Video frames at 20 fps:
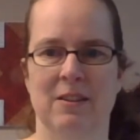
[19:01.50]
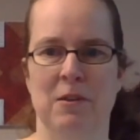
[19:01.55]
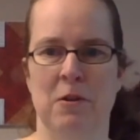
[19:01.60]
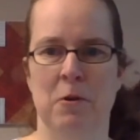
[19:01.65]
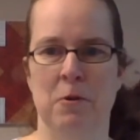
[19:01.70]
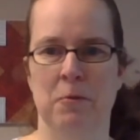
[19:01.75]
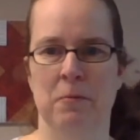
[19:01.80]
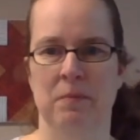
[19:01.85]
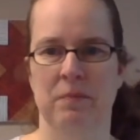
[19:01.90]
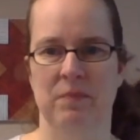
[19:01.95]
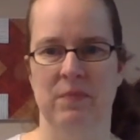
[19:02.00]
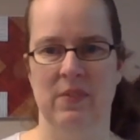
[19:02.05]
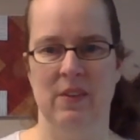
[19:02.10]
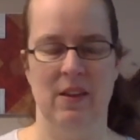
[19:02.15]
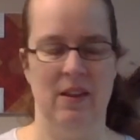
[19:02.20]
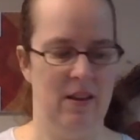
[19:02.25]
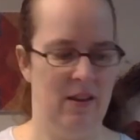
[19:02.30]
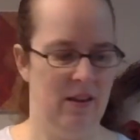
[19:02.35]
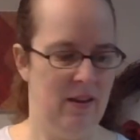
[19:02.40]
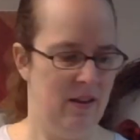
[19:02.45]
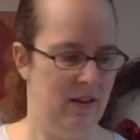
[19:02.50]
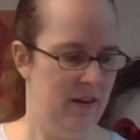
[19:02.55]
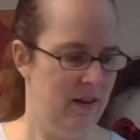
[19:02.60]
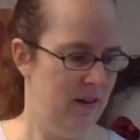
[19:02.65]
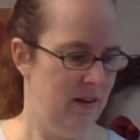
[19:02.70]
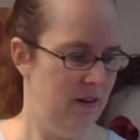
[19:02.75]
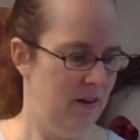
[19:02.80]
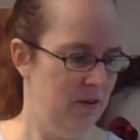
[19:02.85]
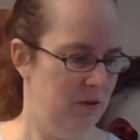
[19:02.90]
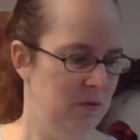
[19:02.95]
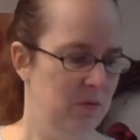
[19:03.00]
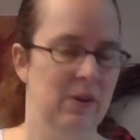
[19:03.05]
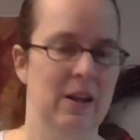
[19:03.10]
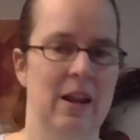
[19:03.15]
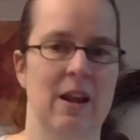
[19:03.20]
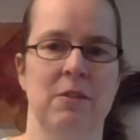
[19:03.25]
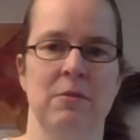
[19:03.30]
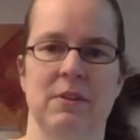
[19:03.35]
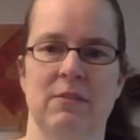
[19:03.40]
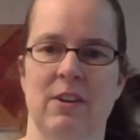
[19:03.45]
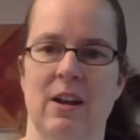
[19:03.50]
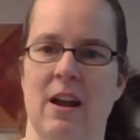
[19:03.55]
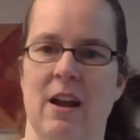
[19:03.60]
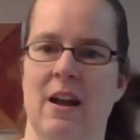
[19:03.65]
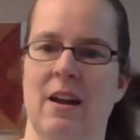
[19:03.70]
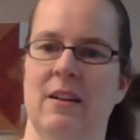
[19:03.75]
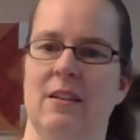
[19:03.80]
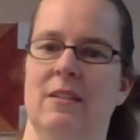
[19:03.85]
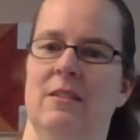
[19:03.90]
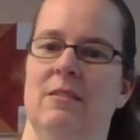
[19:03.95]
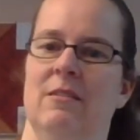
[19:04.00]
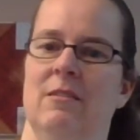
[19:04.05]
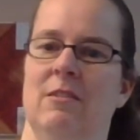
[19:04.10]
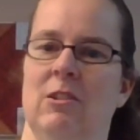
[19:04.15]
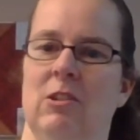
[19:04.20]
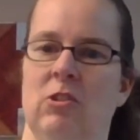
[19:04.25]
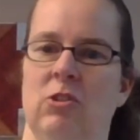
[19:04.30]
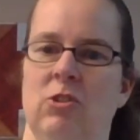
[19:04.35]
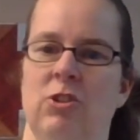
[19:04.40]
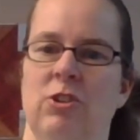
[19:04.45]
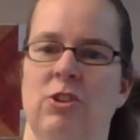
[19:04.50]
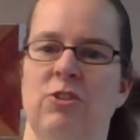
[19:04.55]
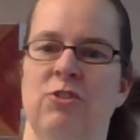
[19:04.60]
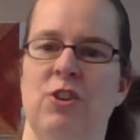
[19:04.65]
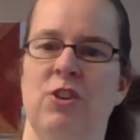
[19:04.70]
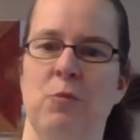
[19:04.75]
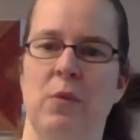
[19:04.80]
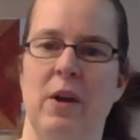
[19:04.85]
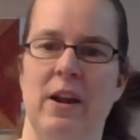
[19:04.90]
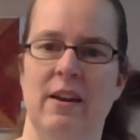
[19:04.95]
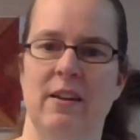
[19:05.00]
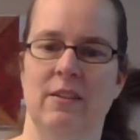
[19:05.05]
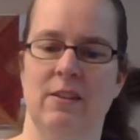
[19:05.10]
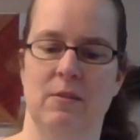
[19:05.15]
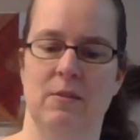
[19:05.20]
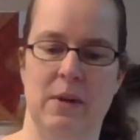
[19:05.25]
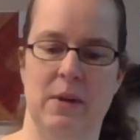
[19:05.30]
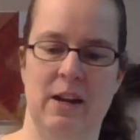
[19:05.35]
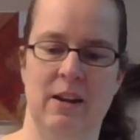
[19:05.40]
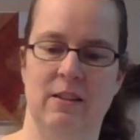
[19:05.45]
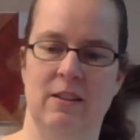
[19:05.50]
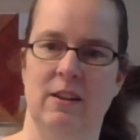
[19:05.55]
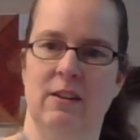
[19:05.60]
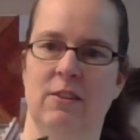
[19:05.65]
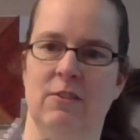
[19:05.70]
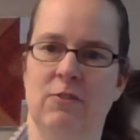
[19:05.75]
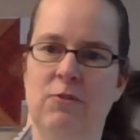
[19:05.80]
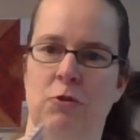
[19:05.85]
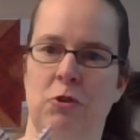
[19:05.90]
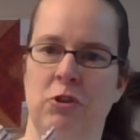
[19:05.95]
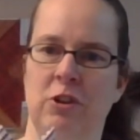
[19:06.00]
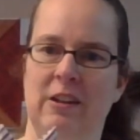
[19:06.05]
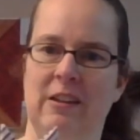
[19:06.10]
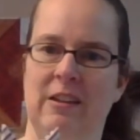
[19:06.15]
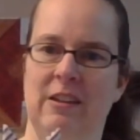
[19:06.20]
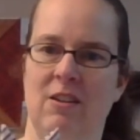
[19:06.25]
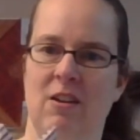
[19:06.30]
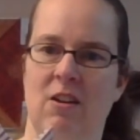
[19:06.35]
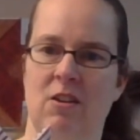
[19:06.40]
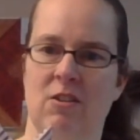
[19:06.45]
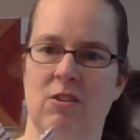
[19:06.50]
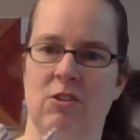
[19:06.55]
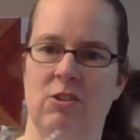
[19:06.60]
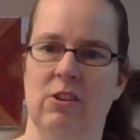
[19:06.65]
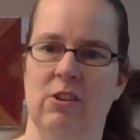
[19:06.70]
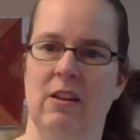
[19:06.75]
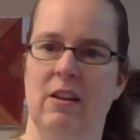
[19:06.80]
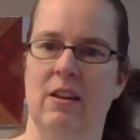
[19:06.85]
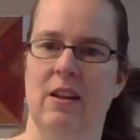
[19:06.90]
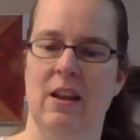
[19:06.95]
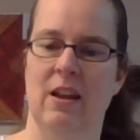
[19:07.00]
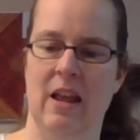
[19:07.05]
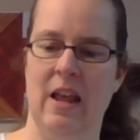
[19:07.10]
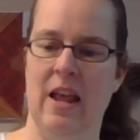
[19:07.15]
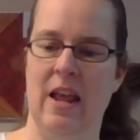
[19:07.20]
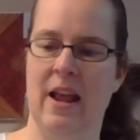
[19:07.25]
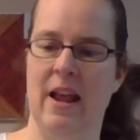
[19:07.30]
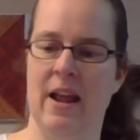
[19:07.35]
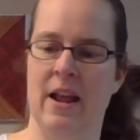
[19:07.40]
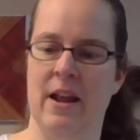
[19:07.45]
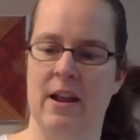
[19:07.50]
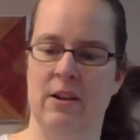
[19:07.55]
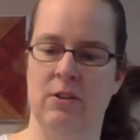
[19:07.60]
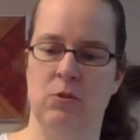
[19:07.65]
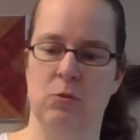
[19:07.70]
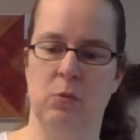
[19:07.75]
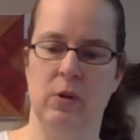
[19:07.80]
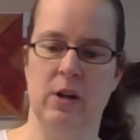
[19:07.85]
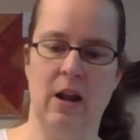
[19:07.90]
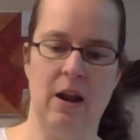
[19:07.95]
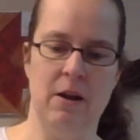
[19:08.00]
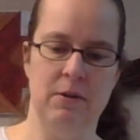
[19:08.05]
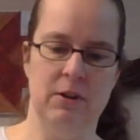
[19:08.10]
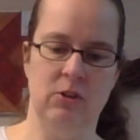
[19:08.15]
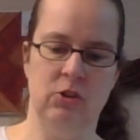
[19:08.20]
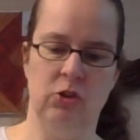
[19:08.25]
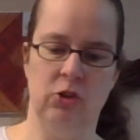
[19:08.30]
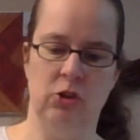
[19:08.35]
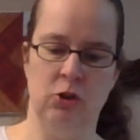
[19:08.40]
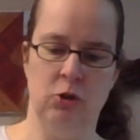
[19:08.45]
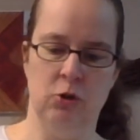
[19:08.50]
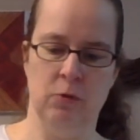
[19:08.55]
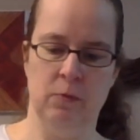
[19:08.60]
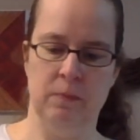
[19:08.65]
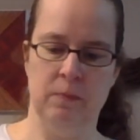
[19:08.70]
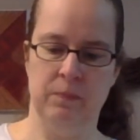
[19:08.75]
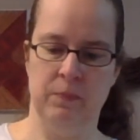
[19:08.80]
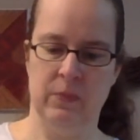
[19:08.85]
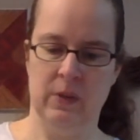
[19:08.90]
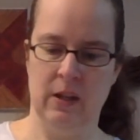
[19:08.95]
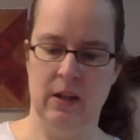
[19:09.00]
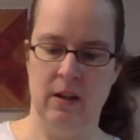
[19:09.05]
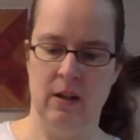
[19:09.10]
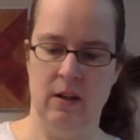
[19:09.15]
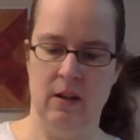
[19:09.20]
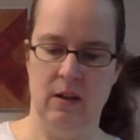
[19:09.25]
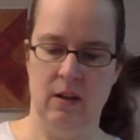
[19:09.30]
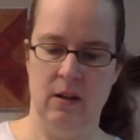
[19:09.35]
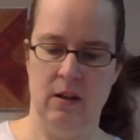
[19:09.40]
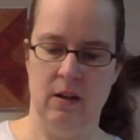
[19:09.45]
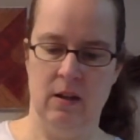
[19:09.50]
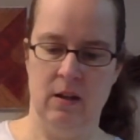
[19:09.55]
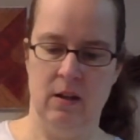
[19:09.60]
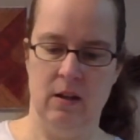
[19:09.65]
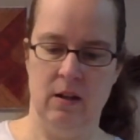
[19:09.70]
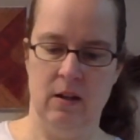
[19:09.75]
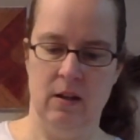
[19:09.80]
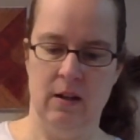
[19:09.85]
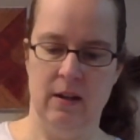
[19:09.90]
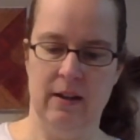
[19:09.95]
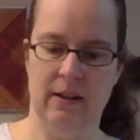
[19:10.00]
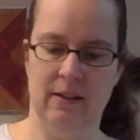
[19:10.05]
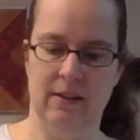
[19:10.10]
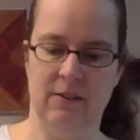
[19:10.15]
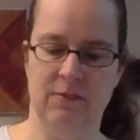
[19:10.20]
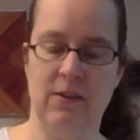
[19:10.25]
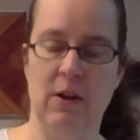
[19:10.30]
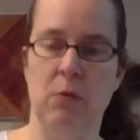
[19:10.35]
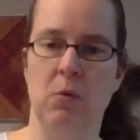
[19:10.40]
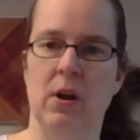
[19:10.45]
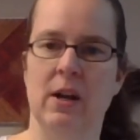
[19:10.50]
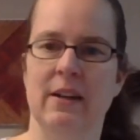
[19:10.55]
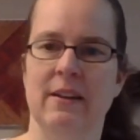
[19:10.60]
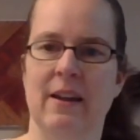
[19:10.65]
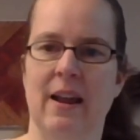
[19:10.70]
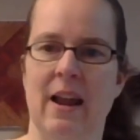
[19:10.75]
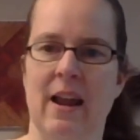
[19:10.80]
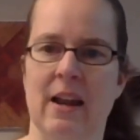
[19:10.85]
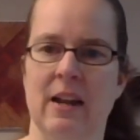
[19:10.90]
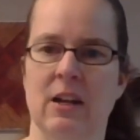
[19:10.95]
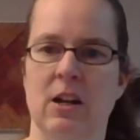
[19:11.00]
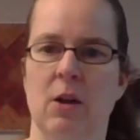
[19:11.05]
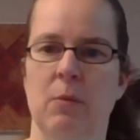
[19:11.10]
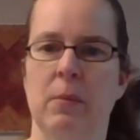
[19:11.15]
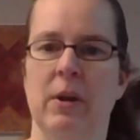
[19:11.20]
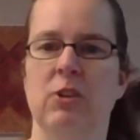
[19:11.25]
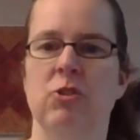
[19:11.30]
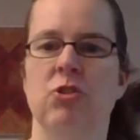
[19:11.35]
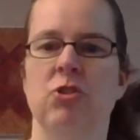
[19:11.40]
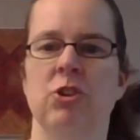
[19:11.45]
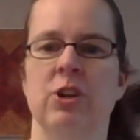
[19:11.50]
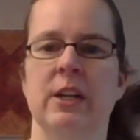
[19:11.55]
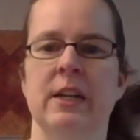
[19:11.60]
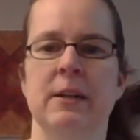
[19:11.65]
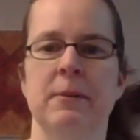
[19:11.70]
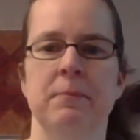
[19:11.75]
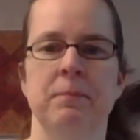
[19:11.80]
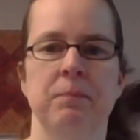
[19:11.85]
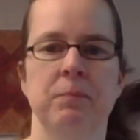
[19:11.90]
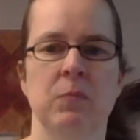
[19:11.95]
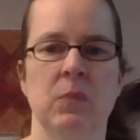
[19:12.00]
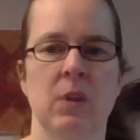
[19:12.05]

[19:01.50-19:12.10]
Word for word: so now we've got two different ways to make these folded stars. And what I would do is if I wanted to hang it on my tree,